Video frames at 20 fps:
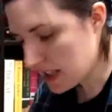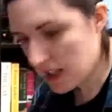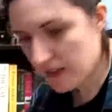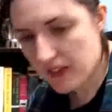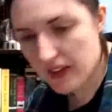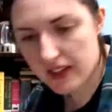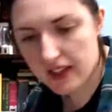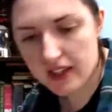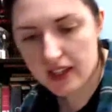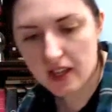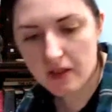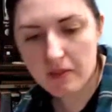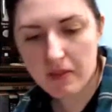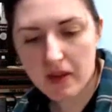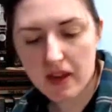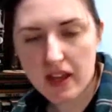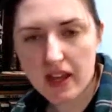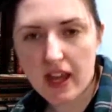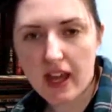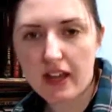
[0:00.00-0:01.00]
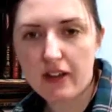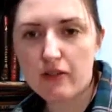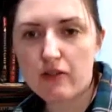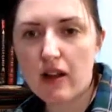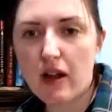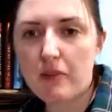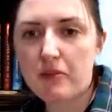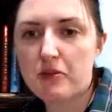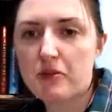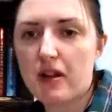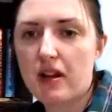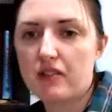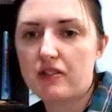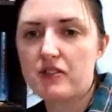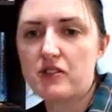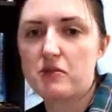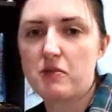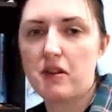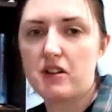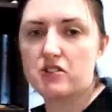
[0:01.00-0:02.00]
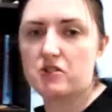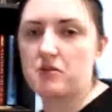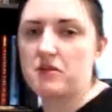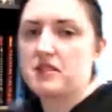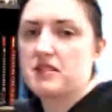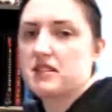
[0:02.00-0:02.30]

if I can keep my head wrapped around these measurements